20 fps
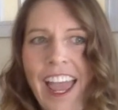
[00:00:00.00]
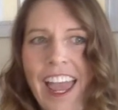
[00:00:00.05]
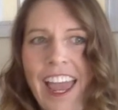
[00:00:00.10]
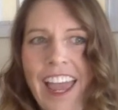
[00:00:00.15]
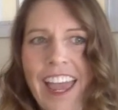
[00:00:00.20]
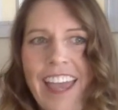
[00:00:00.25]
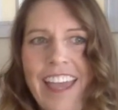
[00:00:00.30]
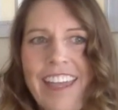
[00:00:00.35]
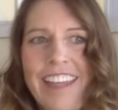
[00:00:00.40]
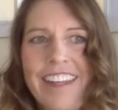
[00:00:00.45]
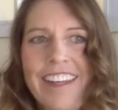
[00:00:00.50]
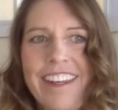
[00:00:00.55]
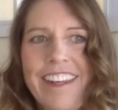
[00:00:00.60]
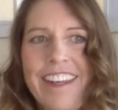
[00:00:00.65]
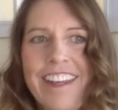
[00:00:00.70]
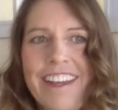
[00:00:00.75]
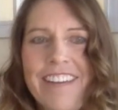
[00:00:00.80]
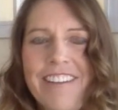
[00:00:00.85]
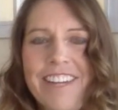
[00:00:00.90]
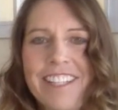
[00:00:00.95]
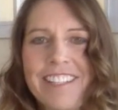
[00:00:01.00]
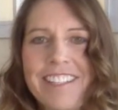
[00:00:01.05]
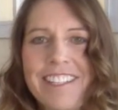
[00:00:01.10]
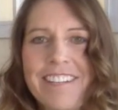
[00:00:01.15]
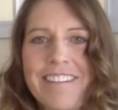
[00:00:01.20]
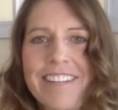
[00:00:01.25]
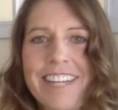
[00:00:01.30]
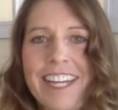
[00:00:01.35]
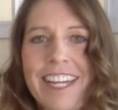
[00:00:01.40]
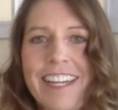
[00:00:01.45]
And eventually,
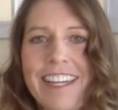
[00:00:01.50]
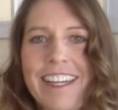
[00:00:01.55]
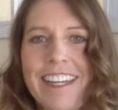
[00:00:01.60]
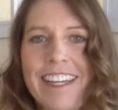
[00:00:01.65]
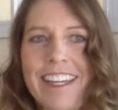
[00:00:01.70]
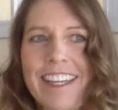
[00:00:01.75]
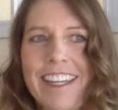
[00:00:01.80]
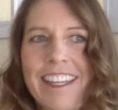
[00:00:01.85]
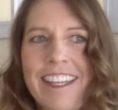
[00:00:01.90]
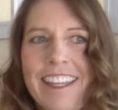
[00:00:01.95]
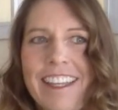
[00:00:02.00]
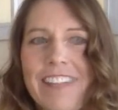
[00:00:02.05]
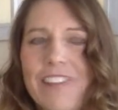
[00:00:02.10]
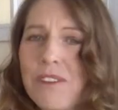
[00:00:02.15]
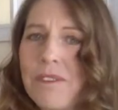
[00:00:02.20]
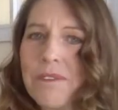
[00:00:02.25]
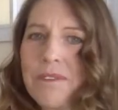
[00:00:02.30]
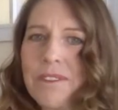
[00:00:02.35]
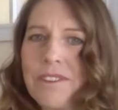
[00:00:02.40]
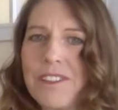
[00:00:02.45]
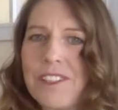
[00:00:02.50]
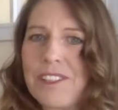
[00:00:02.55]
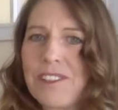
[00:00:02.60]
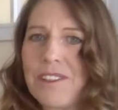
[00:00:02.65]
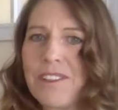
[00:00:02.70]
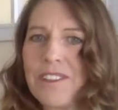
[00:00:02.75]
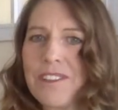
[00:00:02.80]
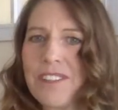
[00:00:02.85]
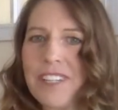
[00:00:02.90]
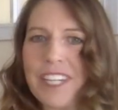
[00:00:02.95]
I'm like, this
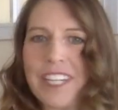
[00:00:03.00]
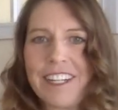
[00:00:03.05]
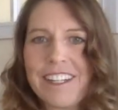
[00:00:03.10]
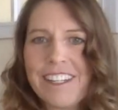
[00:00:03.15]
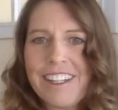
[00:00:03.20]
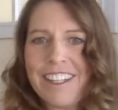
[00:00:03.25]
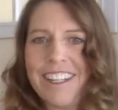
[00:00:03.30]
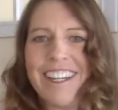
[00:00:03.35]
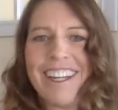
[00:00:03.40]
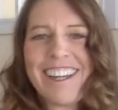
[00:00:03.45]
is a hill.